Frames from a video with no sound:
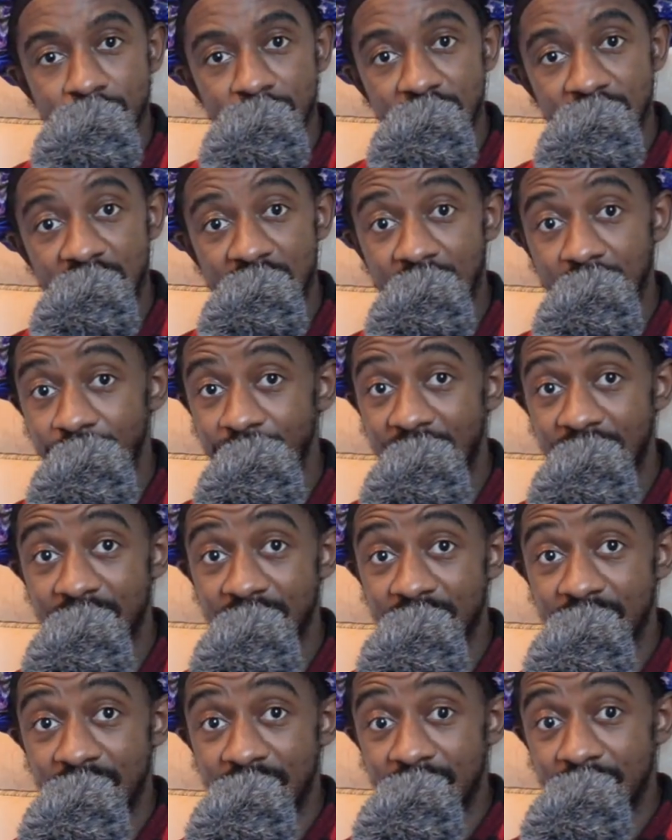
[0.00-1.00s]
Yeah,
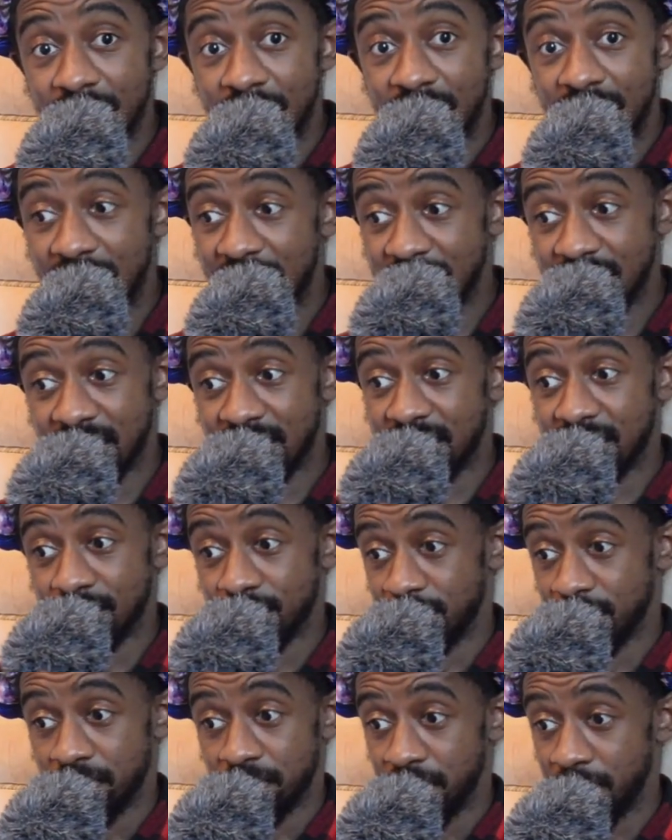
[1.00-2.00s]
like,
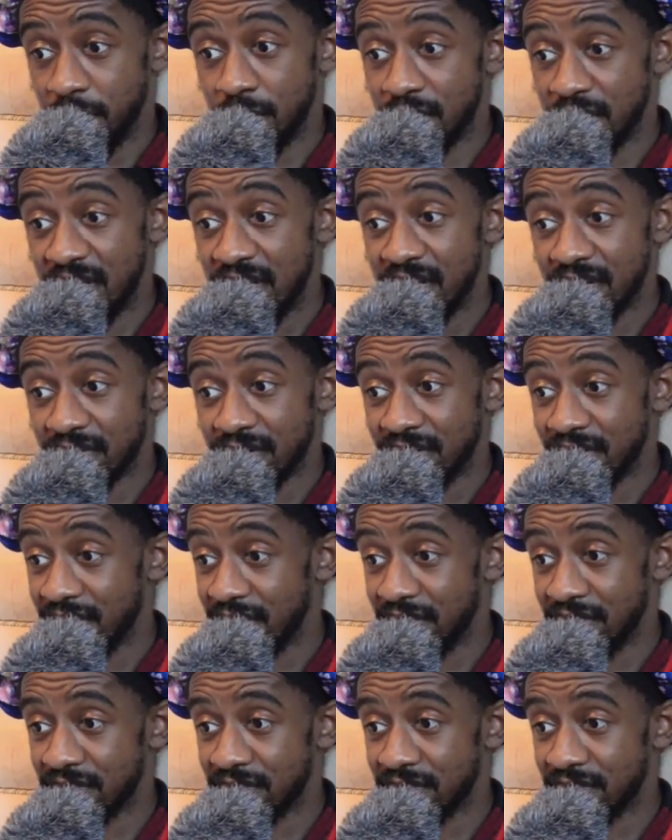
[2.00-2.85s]
you can hear it,